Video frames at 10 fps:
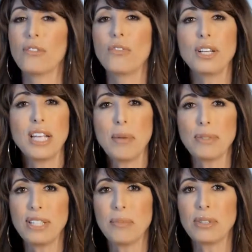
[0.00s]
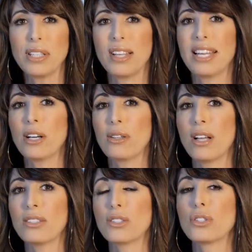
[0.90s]
48% believe that hair
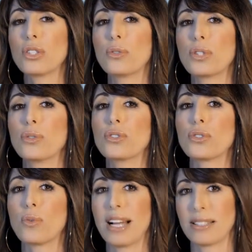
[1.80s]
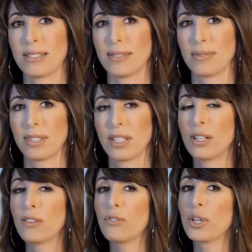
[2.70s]
loss is due to stress.
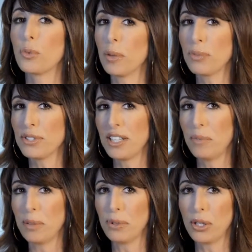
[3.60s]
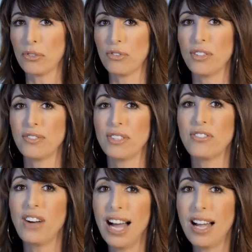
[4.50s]
41% of people over
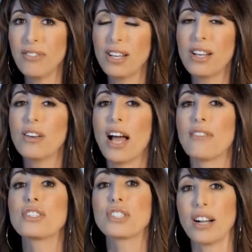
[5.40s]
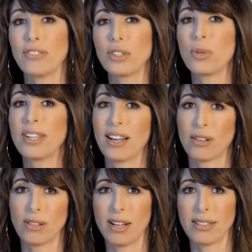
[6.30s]
55 have suffered with hair
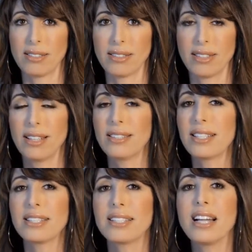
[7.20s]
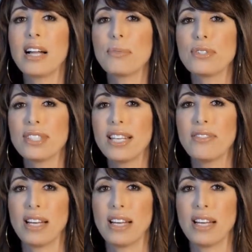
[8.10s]
loss, and 69% of